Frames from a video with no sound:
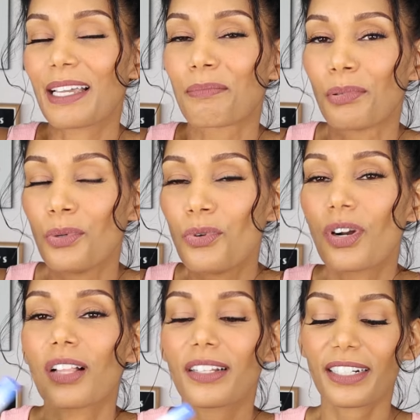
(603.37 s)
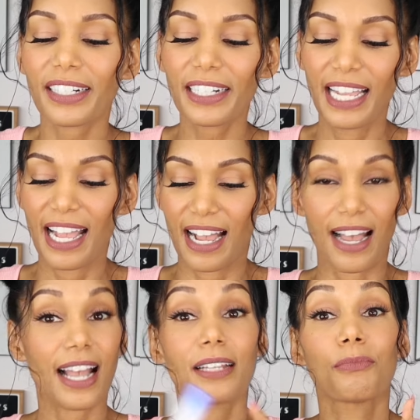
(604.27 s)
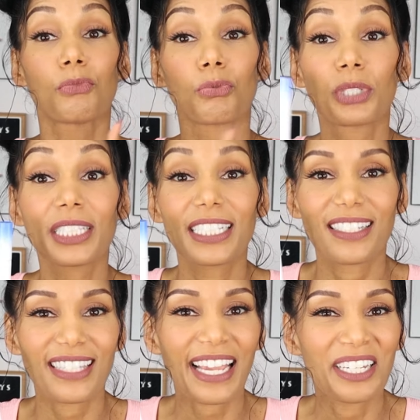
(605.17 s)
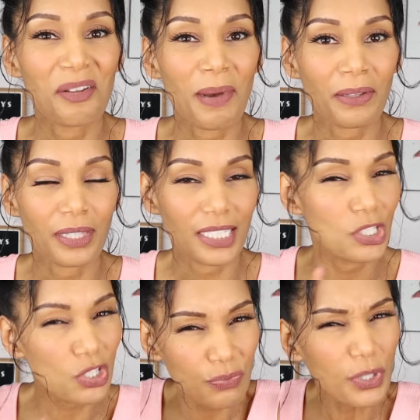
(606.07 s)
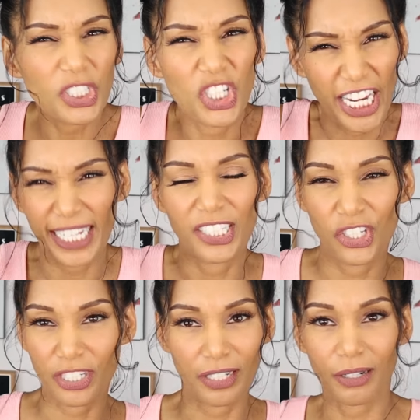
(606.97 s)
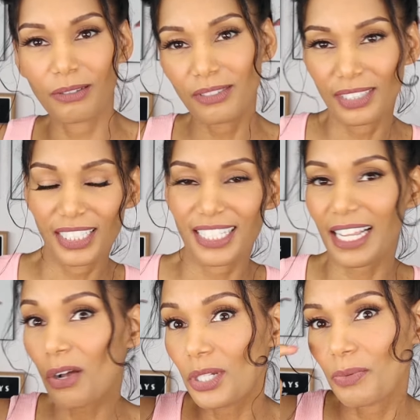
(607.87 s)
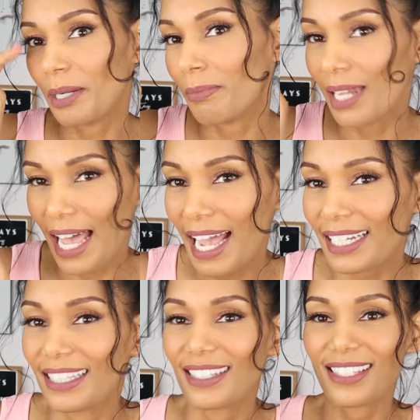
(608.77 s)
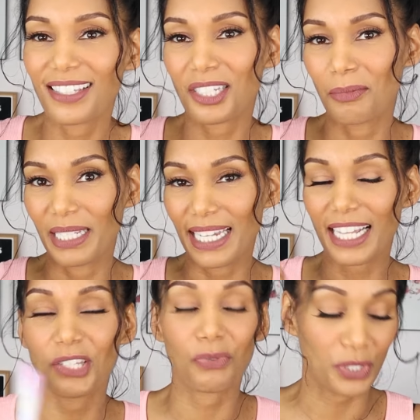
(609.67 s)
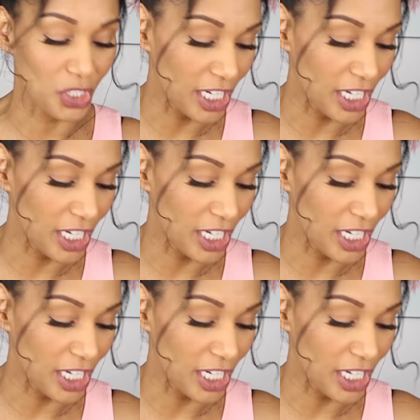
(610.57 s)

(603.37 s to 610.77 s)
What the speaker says: that blue color. I am really excited about this, just for a change, you know, because I always wear black and this is going to be nice for a